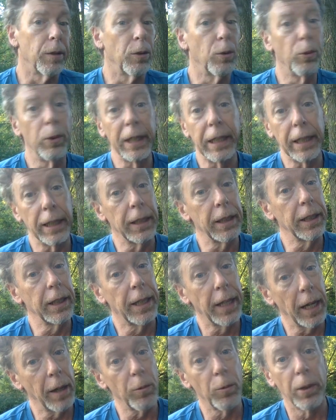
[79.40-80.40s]
we can
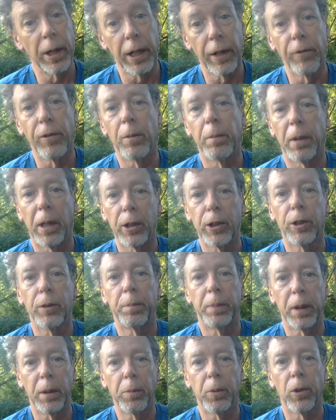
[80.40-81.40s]
get rid of a bunch of
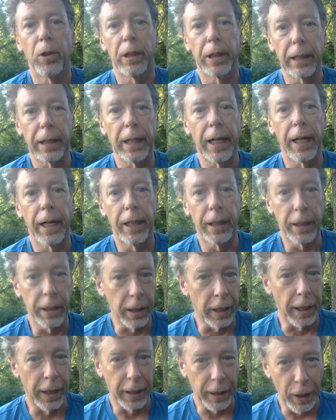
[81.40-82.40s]
people again,
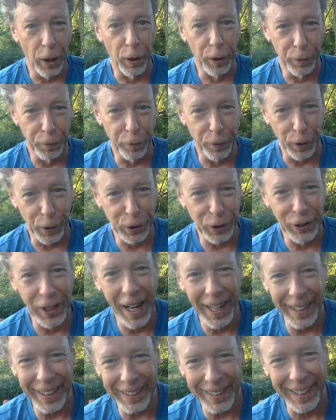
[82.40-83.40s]
like on the
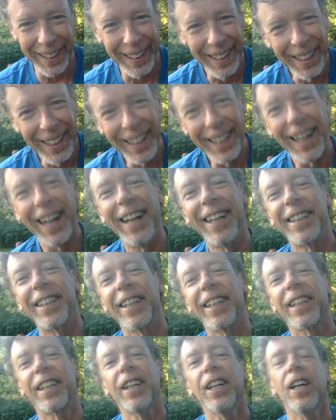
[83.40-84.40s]
first night. I
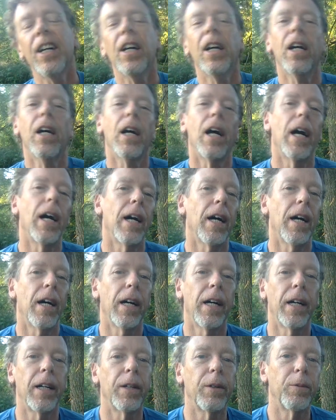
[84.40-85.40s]
think
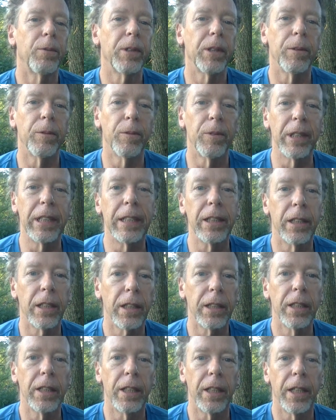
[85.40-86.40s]
we could
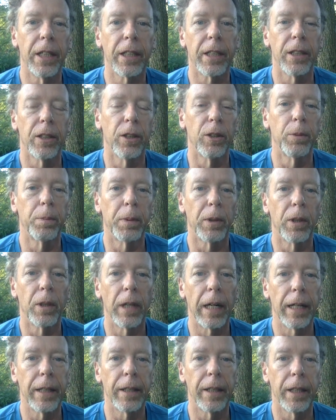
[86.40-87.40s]
delete Hickenlooper.
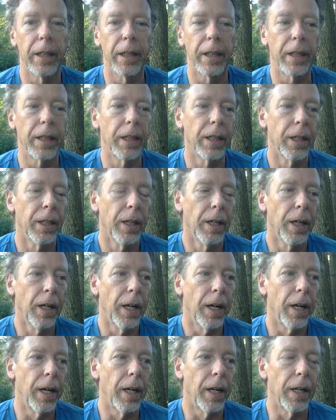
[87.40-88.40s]
I think
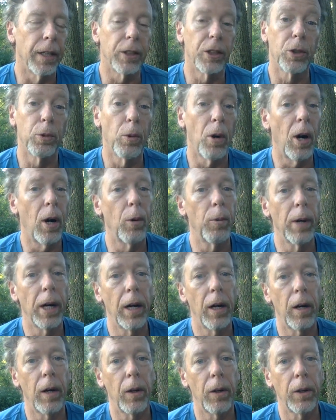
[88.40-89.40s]

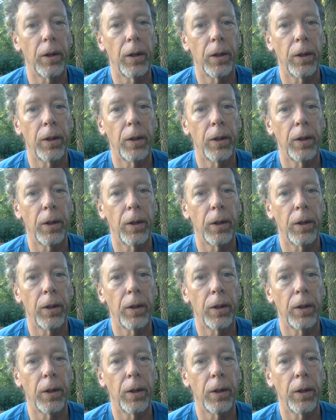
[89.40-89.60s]
Swalwell,